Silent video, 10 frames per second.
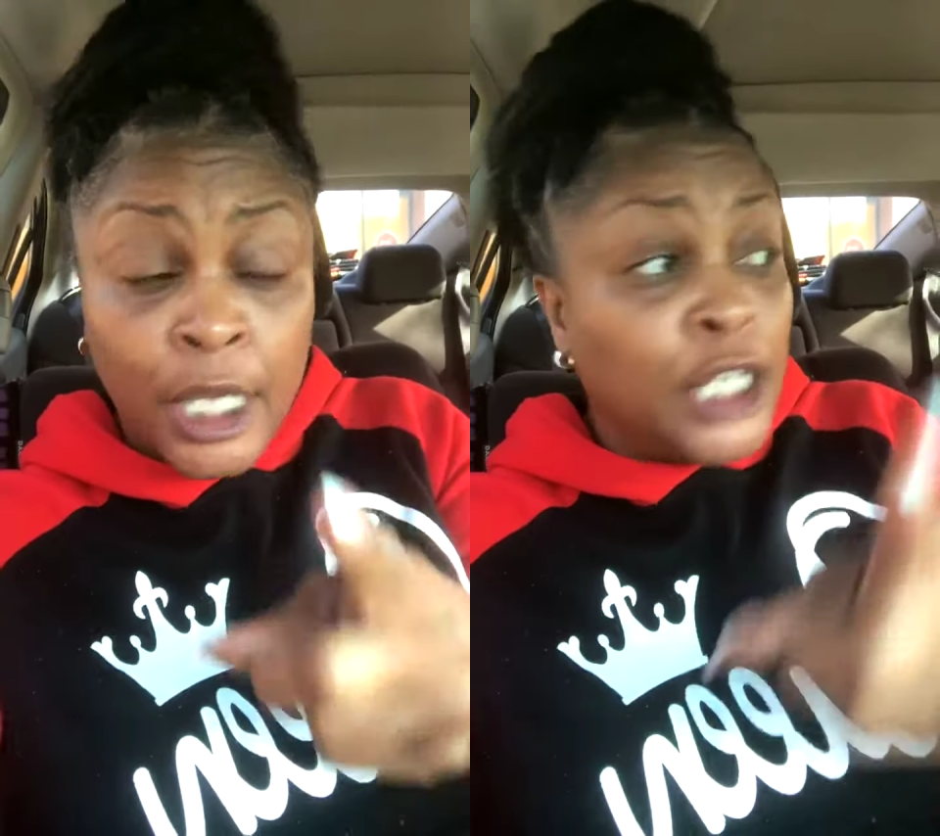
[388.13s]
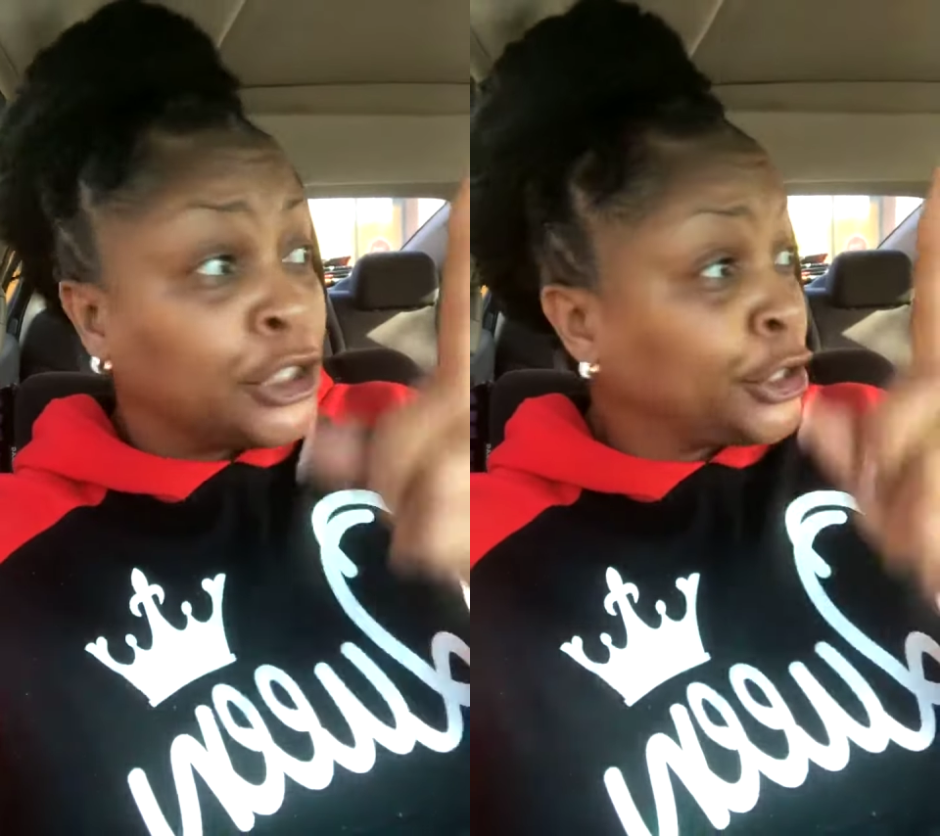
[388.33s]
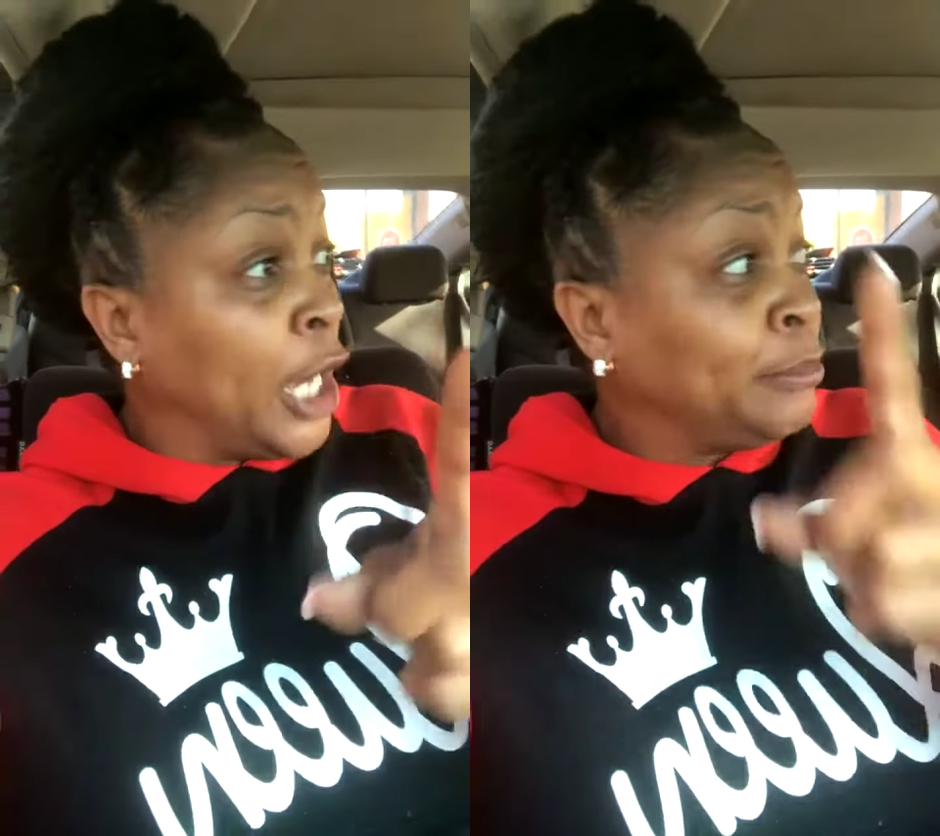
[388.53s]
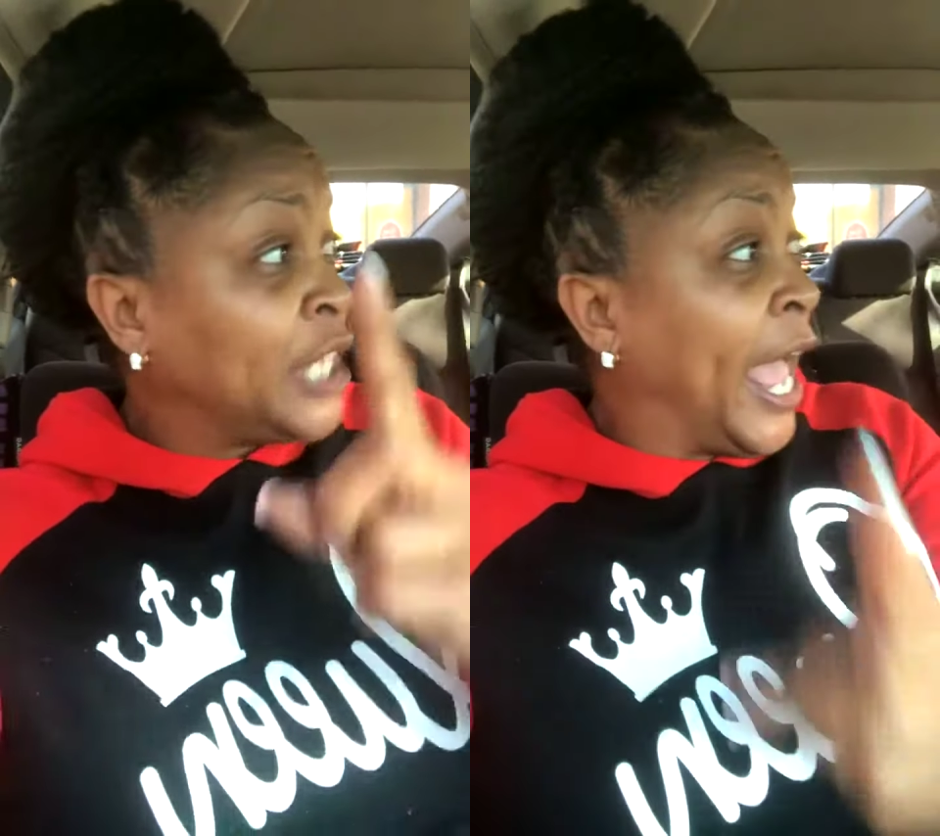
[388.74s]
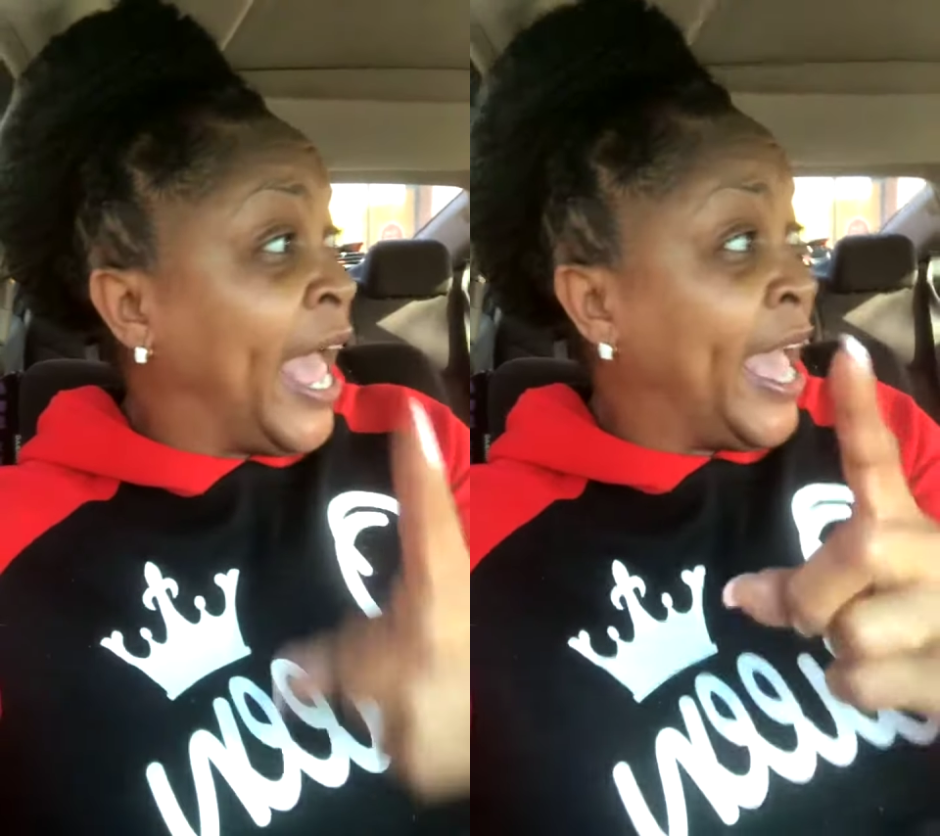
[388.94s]

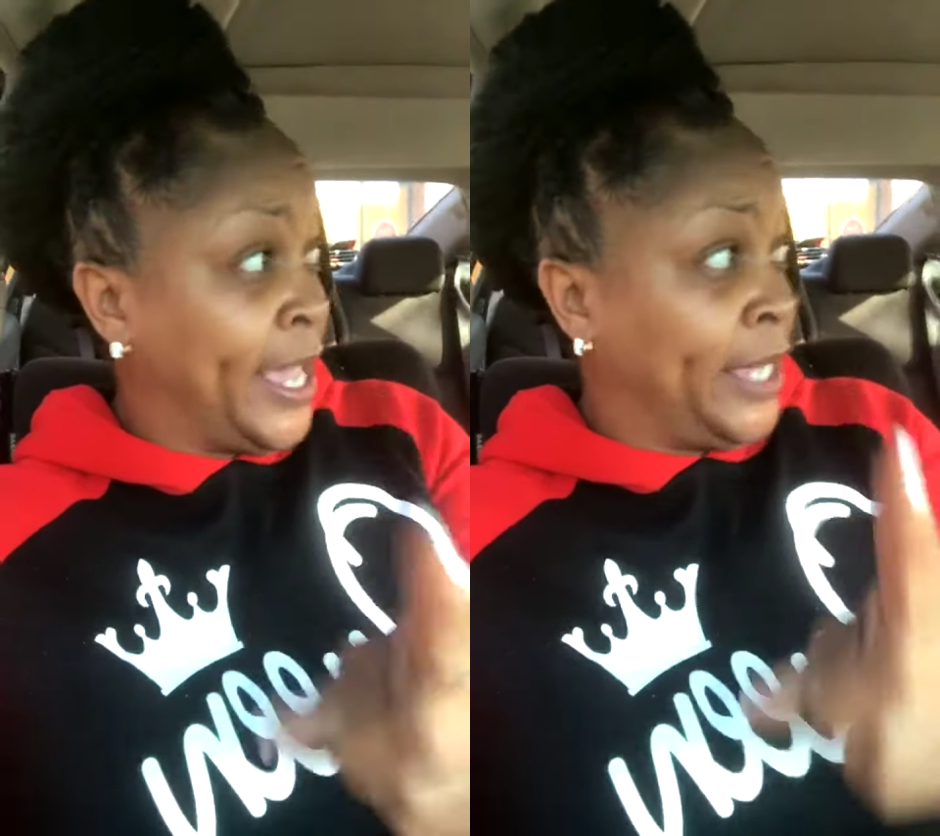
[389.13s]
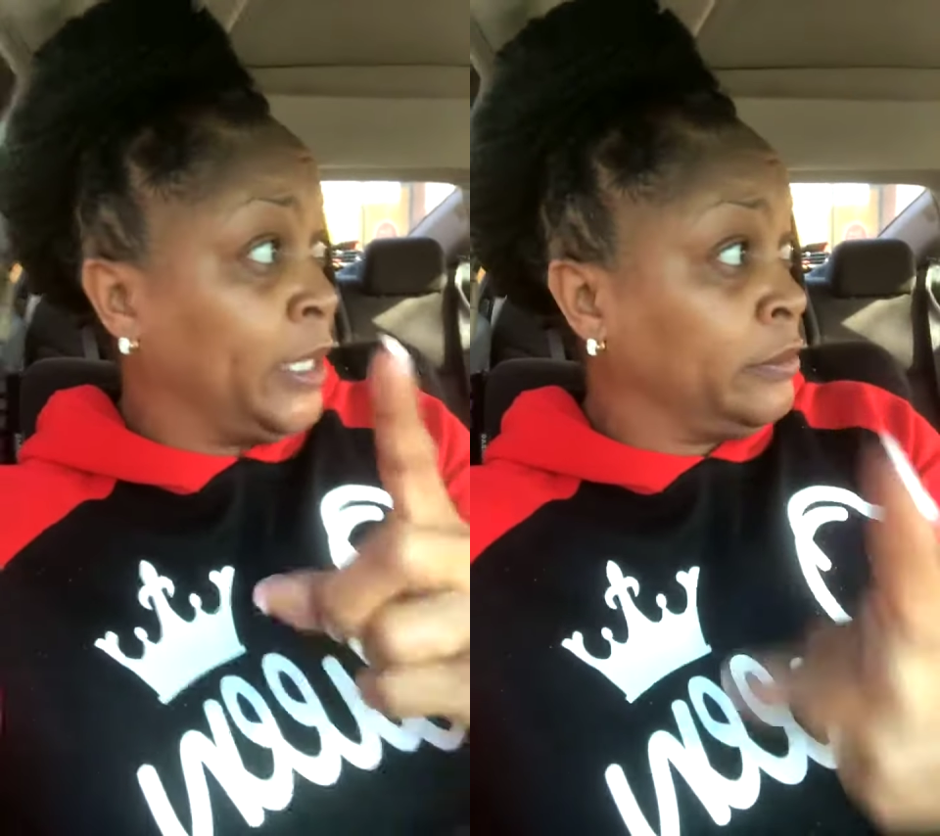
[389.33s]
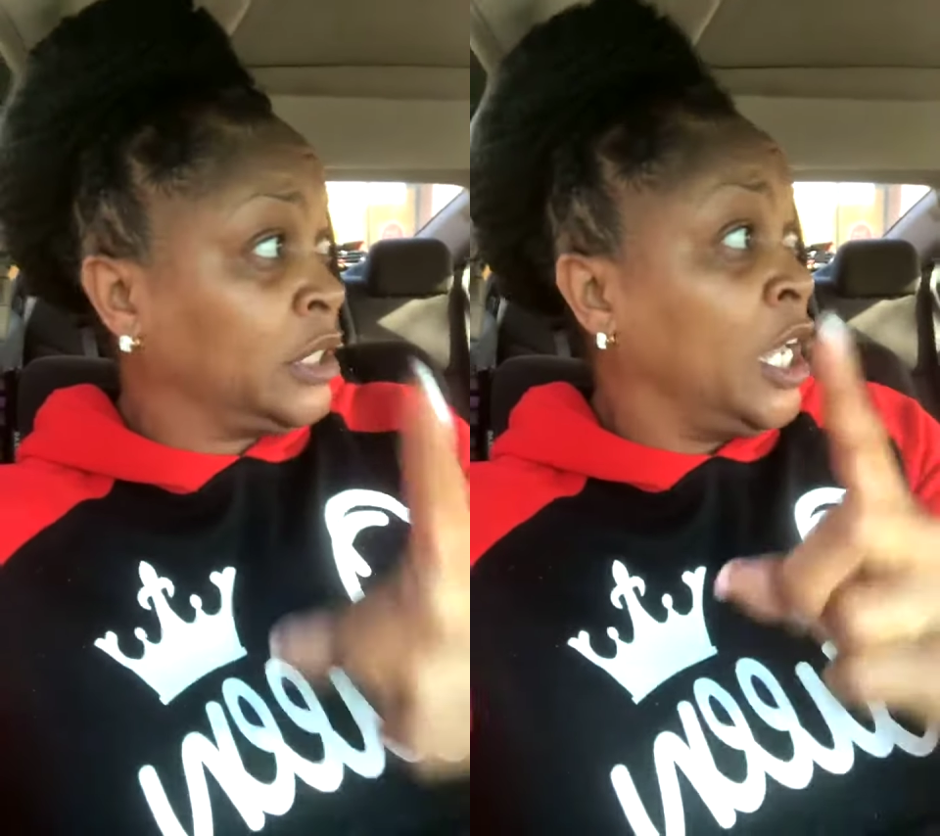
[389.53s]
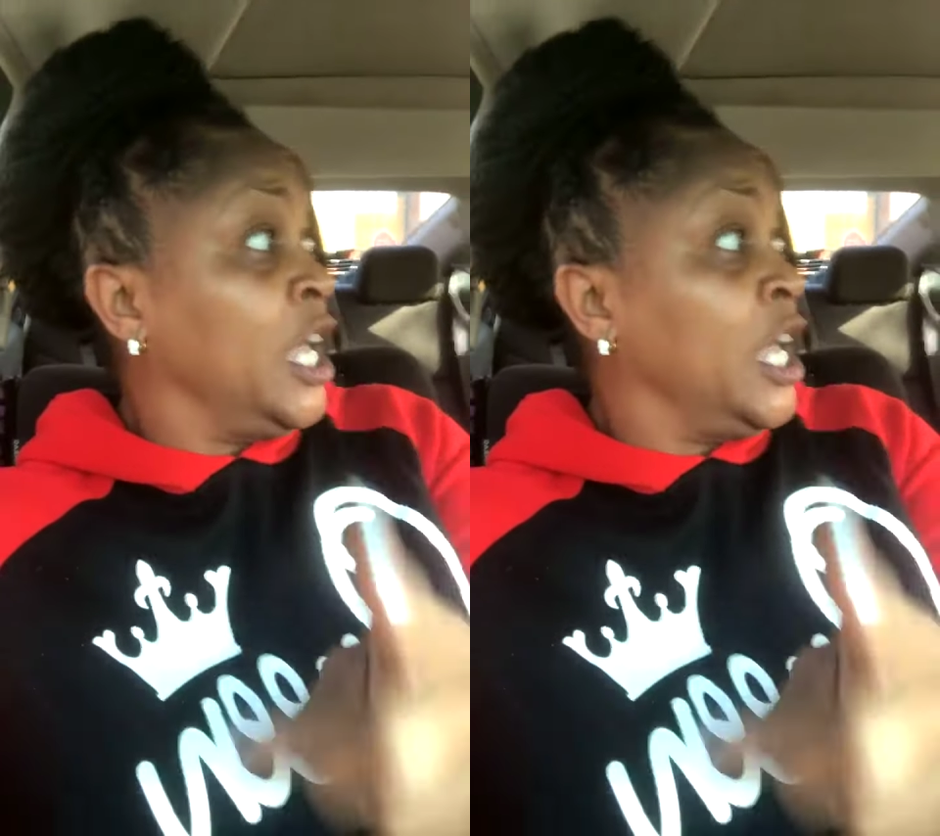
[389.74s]
Sometimes